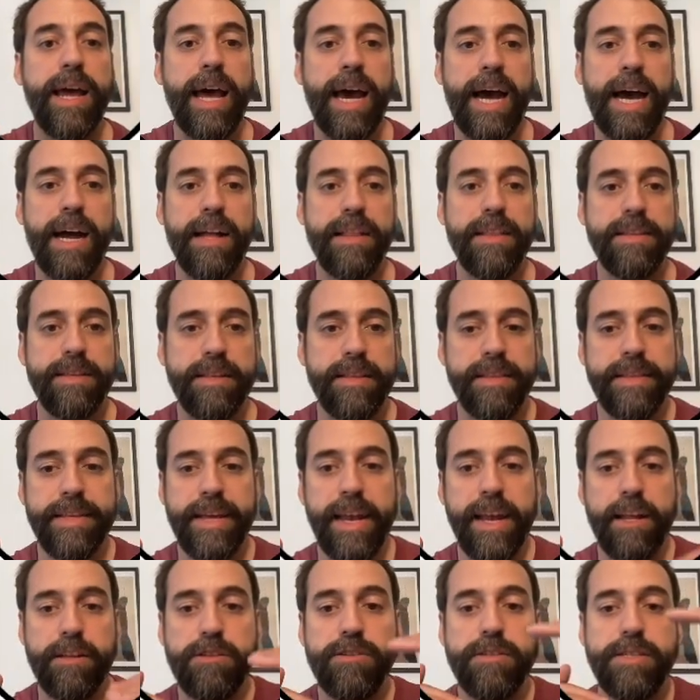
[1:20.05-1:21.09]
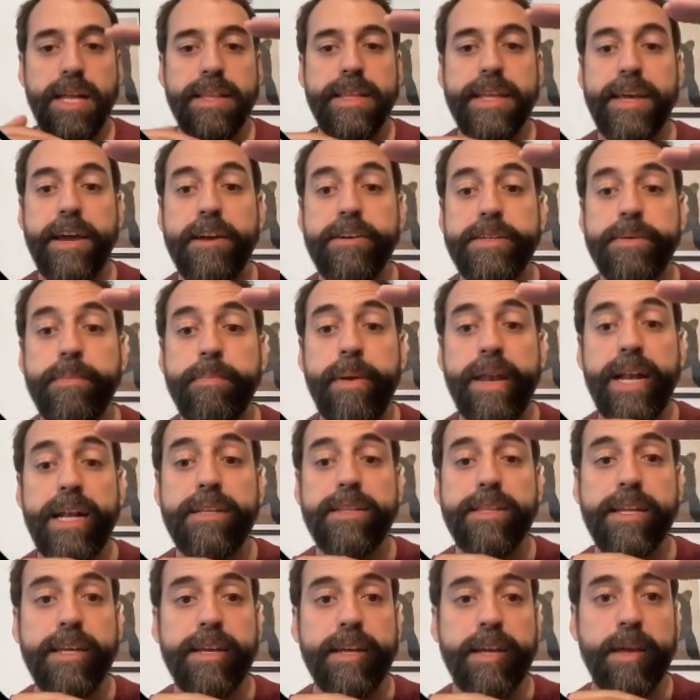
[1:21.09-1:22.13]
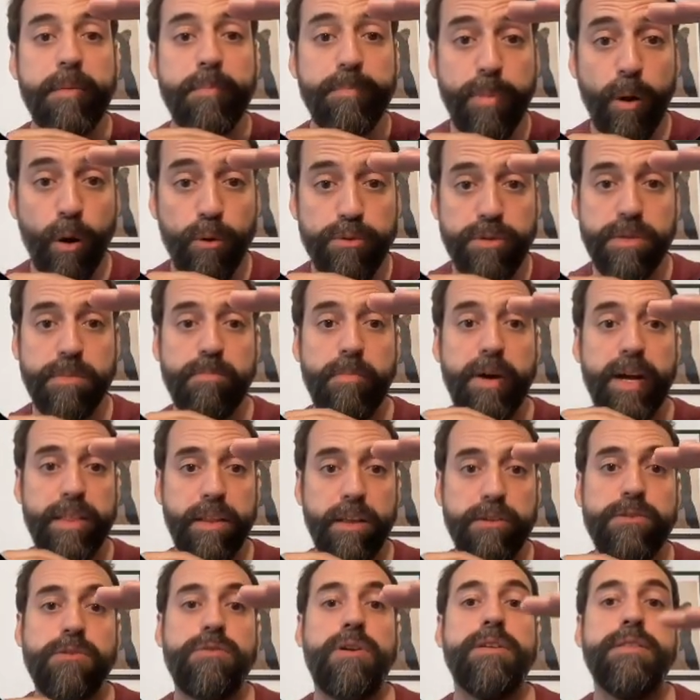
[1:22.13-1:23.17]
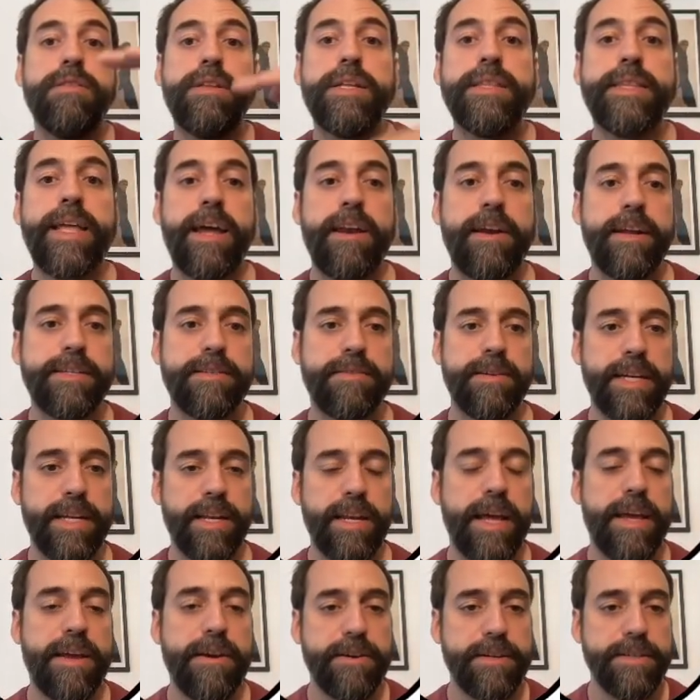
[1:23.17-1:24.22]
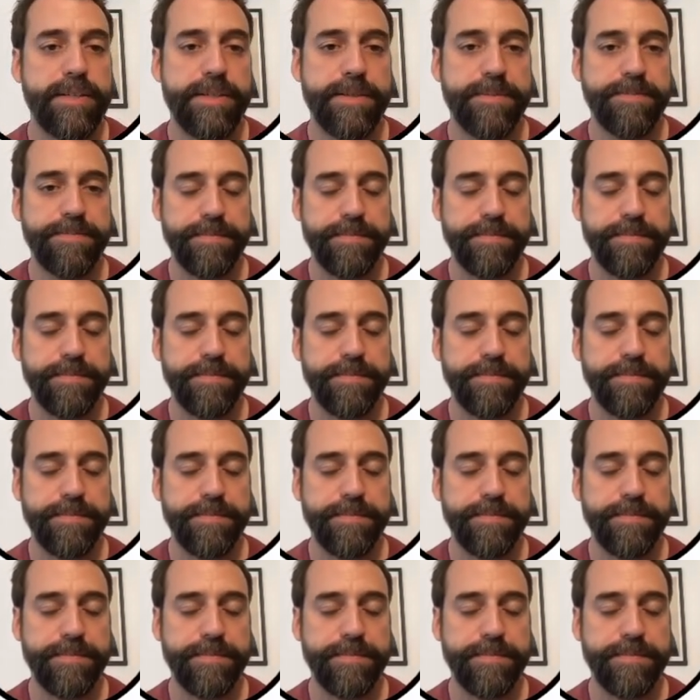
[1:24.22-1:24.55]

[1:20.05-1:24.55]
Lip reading: and the electrostatic energy penalty imposed by the surrounding dielectric layers.